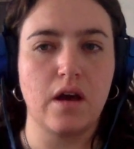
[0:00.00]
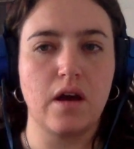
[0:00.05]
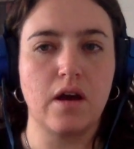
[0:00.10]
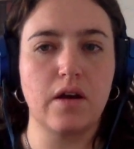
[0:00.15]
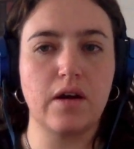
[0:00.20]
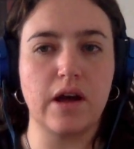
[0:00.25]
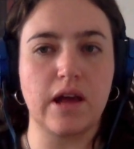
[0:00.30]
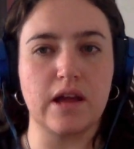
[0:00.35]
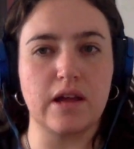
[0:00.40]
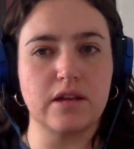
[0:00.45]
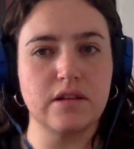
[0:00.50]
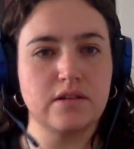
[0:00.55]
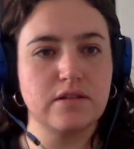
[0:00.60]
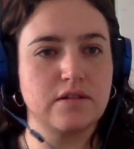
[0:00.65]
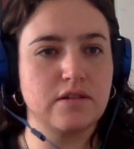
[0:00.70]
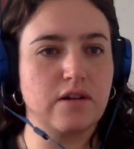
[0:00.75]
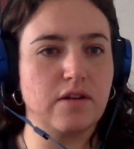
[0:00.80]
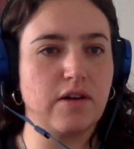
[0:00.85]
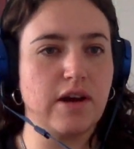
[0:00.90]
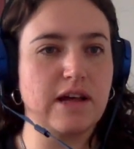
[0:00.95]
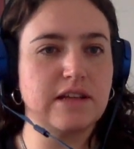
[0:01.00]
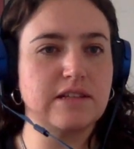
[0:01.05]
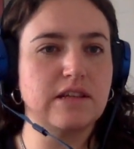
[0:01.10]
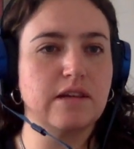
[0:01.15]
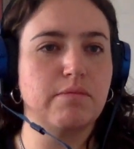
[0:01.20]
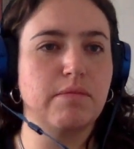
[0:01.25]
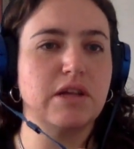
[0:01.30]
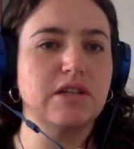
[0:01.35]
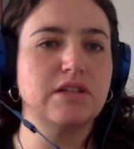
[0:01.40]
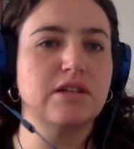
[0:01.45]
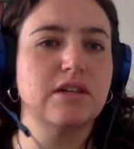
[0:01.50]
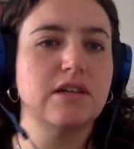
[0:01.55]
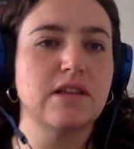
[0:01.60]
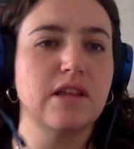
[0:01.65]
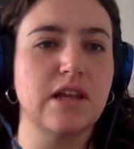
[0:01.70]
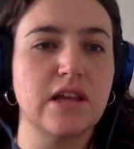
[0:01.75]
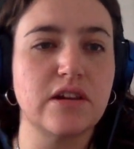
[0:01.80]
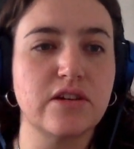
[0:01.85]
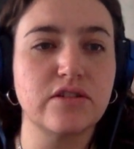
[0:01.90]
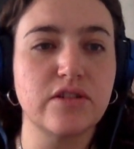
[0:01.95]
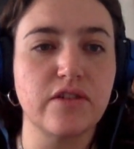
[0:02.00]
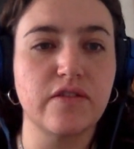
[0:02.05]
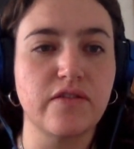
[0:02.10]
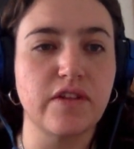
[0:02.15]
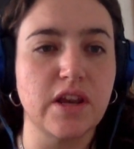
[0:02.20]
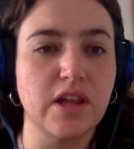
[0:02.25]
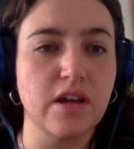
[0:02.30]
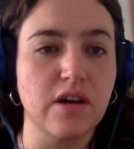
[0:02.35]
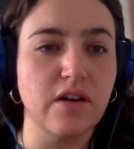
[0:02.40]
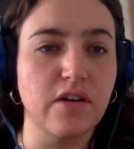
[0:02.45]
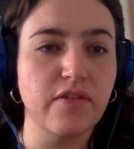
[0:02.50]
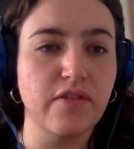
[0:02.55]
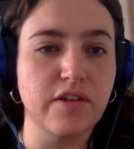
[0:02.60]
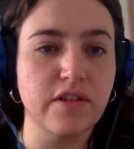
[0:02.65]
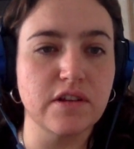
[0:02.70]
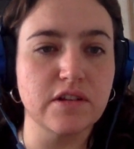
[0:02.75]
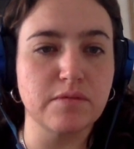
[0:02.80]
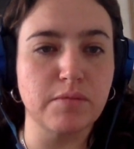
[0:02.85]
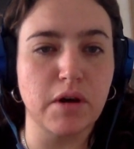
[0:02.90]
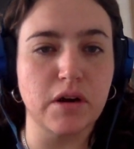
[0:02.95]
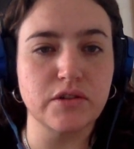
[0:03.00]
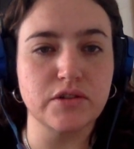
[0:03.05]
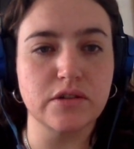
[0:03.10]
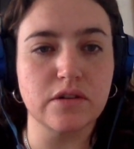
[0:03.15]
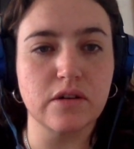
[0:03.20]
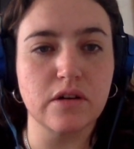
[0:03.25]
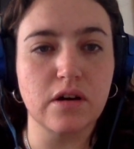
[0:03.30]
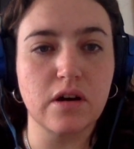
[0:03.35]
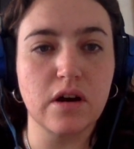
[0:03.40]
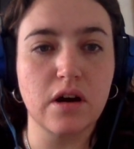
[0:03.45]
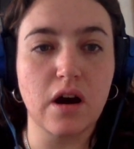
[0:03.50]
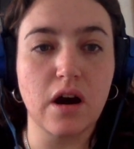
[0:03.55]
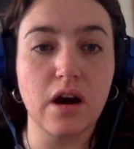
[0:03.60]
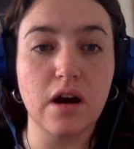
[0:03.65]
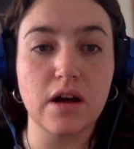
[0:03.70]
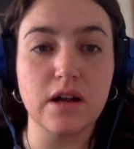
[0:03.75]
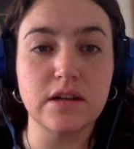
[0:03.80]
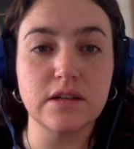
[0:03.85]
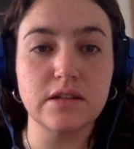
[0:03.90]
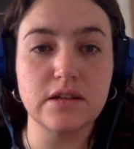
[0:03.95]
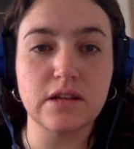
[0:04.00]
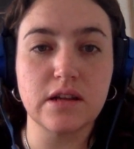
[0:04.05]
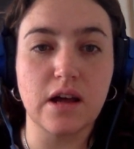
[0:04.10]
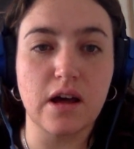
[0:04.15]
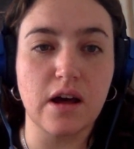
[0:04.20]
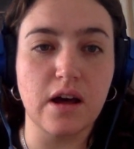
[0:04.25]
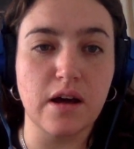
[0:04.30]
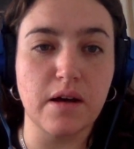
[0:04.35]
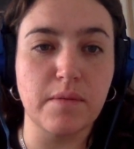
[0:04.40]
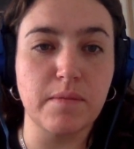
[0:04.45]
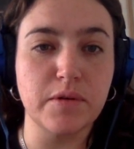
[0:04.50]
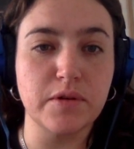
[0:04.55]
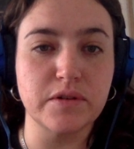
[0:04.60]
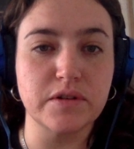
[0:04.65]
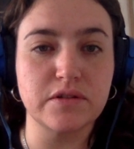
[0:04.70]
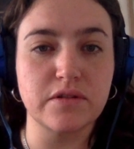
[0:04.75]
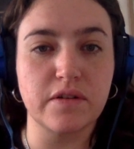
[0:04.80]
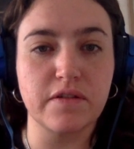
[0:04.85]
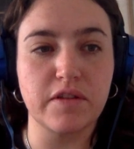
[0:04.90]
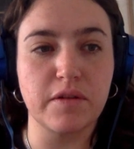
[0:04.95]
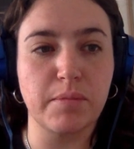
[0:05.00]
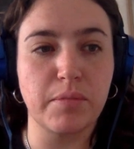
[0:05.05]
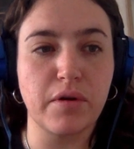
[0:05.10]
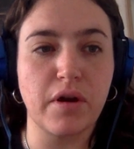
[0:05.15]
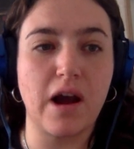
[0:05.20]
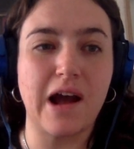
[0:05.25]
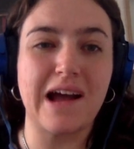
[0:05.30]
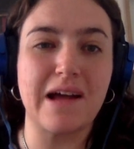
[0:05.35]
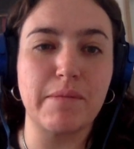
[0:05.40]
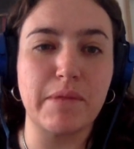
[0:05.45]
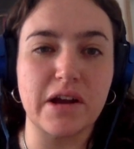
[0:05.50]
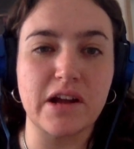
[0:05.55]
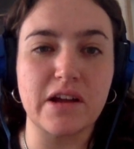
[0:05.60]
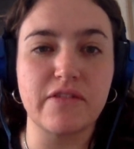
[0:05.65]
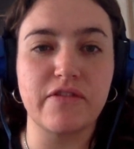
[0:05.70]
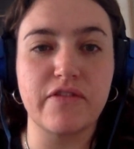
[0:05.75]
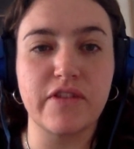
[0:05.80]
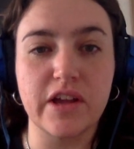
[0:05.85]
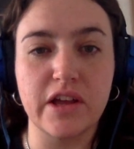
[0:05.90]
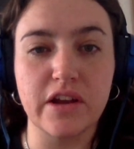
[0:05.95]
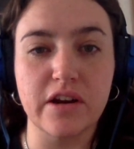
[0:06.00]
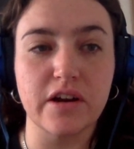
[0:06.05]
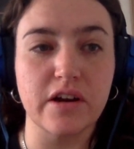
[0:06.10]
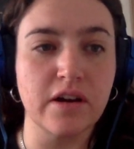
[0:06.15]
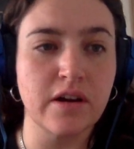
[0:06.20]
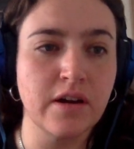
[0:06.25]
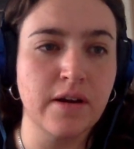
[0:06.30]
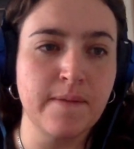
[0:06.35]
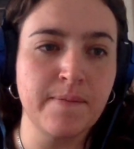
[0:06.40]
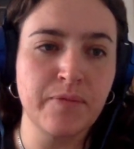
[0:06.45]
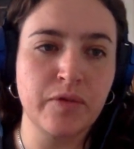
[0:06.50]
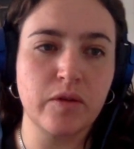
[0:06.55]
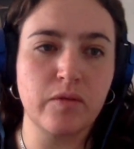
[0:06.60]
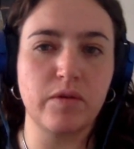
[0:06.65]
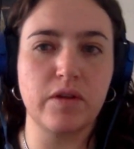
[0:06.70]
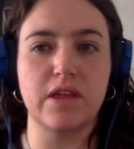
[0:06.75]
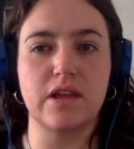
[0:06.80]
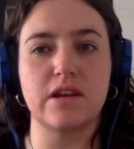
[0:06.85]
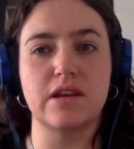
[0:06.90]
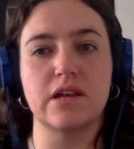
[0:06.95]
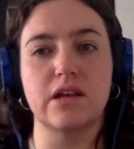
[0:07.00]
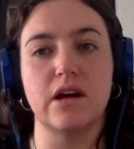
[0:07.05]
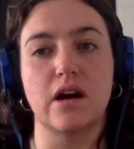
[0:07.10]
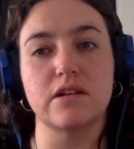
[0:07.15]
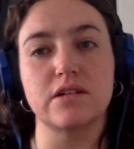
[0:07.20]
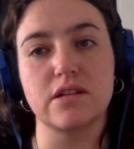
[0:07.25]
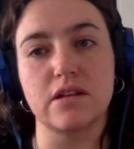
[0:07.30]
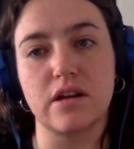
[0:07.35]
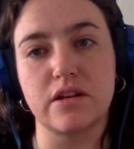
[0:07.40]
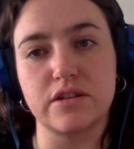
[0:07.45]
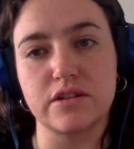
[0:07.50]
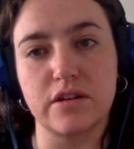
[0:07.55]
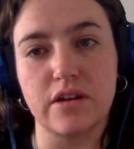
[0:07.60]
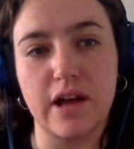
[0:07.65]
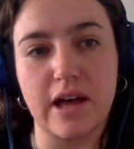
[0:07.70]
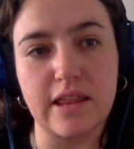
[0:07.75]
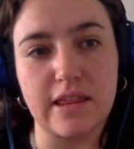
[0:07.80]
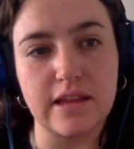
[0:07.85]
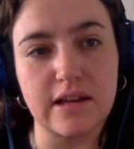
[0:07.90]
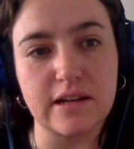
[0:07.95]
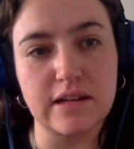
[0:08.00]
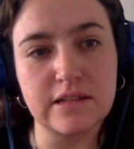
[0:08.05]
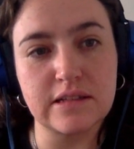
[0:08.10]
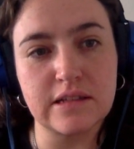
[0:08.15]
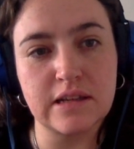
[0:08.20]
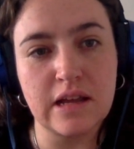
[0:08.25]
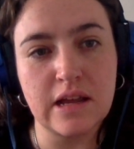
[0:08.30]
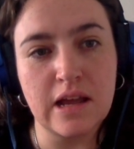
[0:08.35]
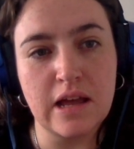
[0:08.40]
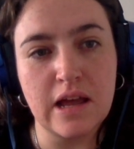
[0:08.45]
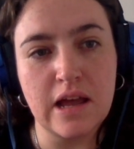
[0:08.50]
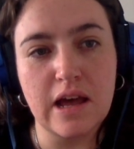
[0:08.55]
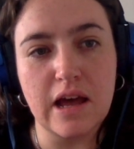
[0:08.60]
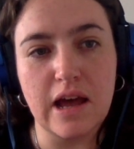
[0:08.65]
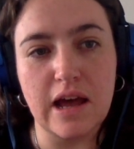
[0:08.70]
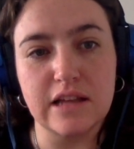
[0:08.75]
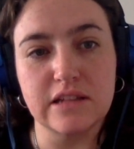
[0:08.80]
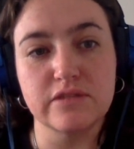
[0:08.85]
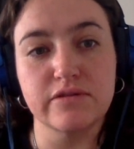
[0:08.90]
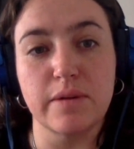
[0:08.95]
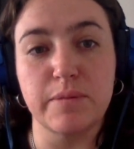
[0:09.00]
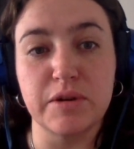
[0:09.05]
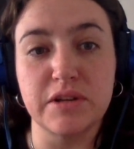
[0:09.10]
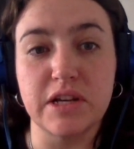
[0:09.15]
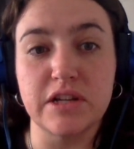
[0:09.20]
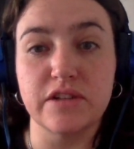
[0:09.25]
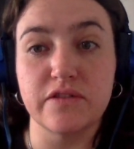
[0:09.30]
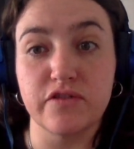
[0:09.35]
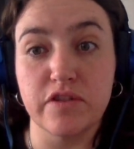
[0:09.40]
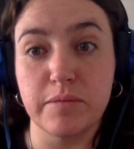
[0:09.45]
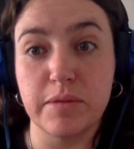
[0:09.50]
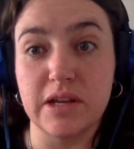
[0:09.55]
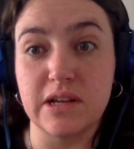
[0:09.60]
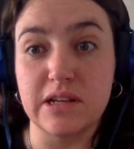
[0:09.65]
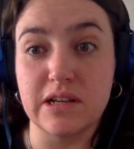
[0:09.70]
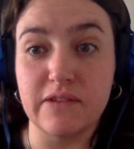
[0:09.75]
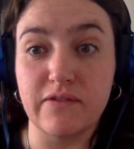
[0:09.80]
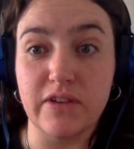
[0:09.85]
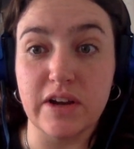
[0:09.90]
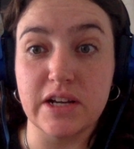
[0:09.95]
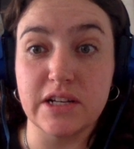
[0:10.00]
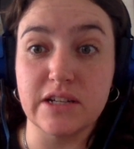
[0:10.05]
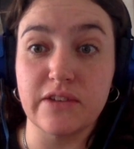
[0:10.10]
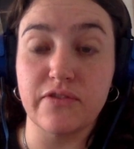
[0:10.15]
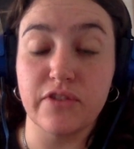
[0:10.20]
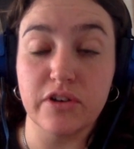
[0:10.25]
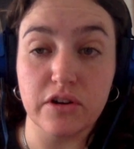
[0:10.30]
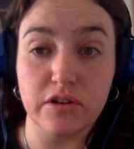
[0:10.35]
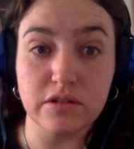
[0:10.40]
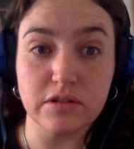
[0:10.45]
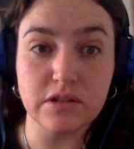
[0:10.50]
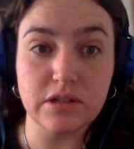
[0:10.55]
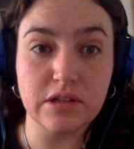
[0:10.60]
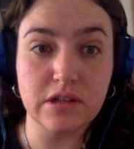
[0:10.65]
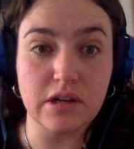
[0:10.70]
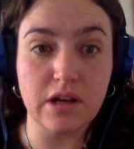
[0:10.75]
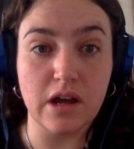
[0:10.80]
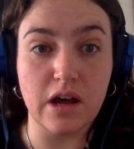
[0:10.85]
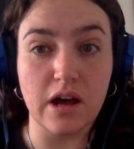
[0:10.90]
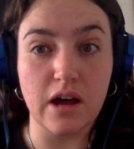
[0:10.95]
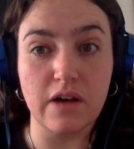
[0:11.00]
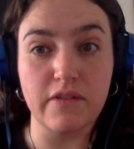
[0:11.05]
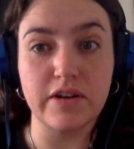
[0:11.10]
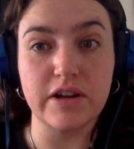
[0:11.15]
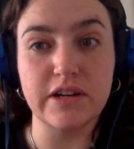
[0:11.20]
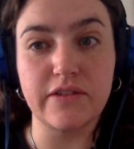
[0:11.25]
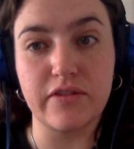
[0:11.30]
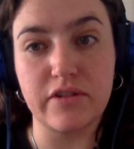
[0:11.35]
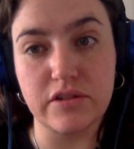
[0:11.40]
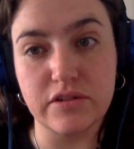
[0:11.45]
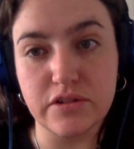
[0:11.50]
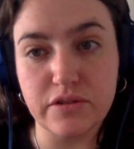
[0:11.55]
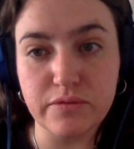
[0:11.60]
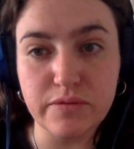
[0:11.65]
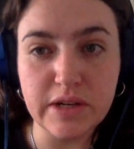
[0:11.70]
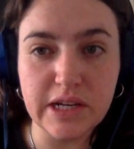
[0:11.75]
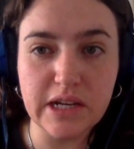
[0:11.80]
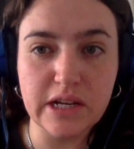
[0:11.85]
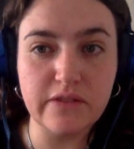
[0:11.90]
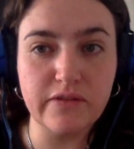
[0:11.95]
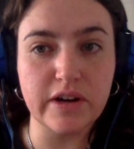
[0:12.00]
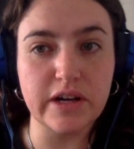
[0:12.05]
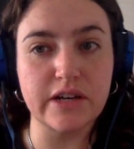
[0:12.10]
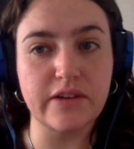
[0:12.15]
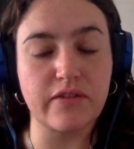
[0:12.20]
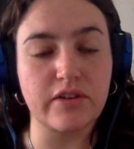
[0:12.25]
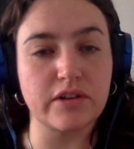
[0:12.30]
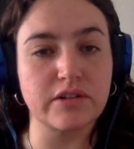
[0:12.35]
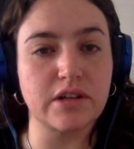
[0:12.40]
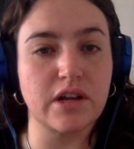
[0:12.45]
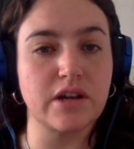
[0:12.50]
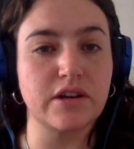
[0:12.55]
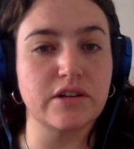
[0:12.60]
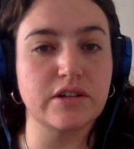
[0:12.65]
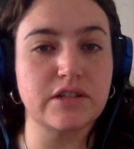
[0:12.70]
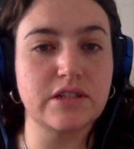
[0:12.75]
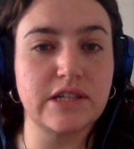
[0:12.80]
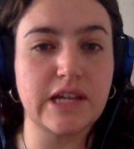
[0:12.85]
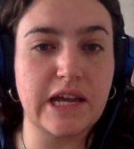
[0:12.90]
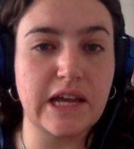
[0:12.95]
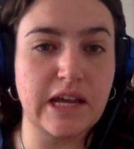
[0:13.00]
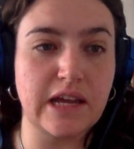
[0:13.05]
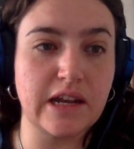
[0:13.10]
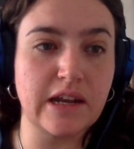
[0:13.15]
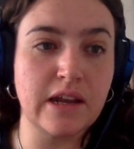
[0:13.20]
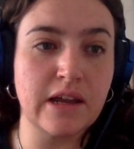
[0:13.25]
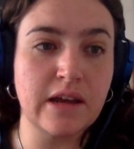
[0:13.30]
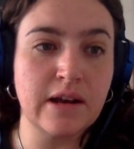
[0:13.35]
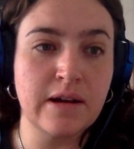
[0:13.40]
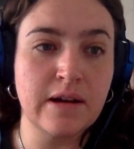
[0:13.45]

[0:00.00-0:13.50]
Okay, so as I mentioned in the intro video for this module, Kant, who is sort of the primary figure within deontological ethics, has a reputation for being very difficult to read, very difficult to understand.